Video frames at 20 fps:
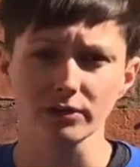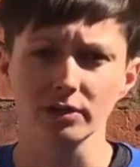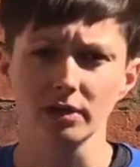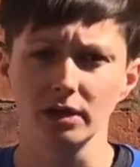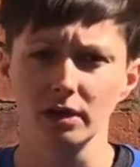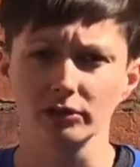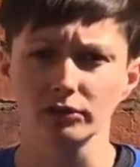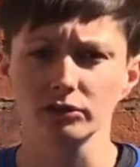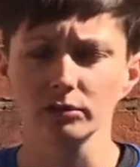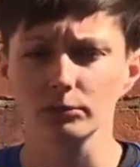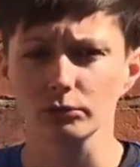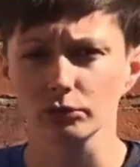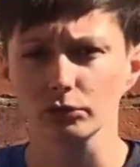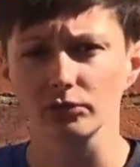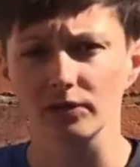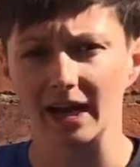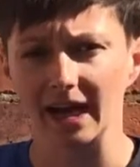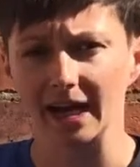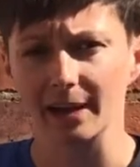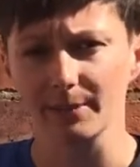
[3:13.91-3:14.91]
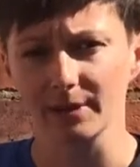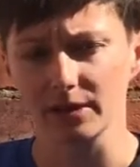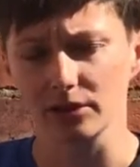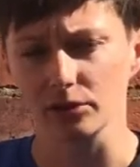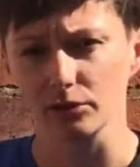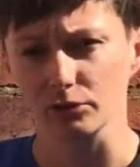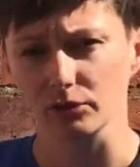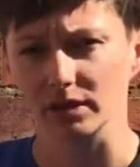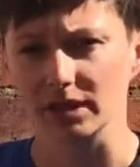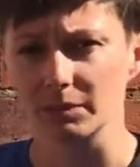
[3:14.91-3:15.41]
some sort of habit that you
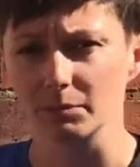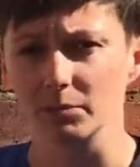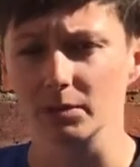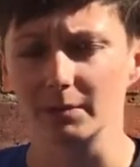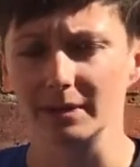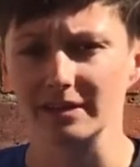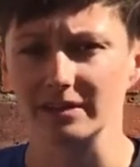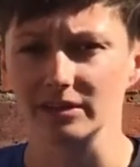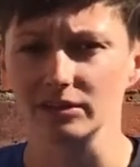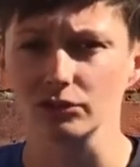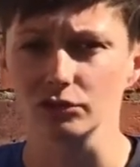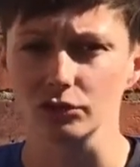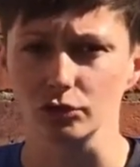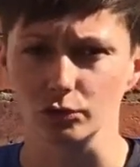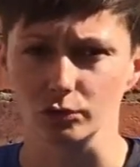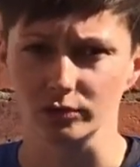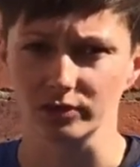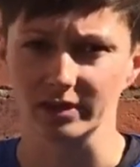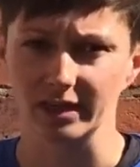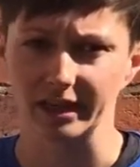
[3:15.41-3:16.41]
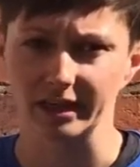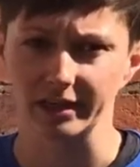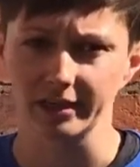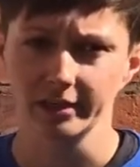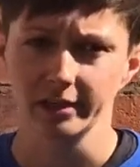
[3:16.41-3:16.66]
can implement into your day,